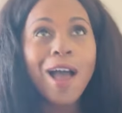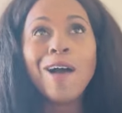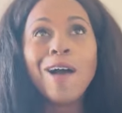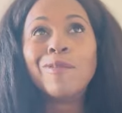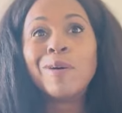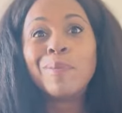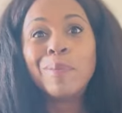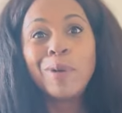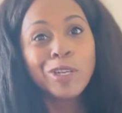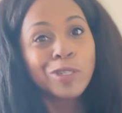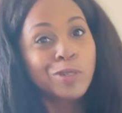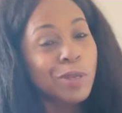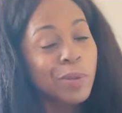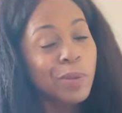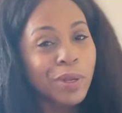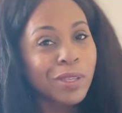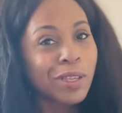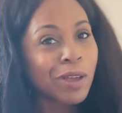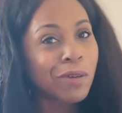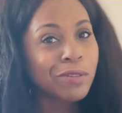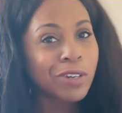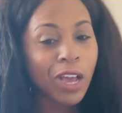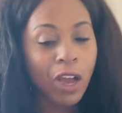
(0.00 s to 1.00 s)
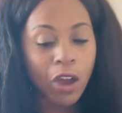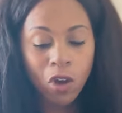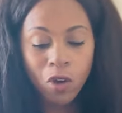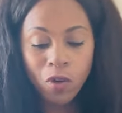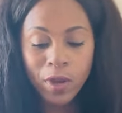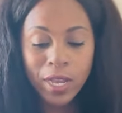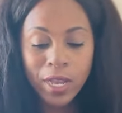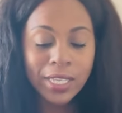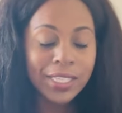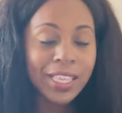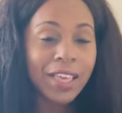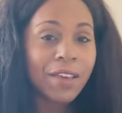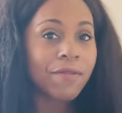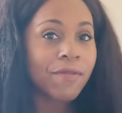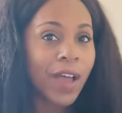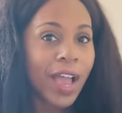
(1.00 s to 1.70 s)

What most people don't know is that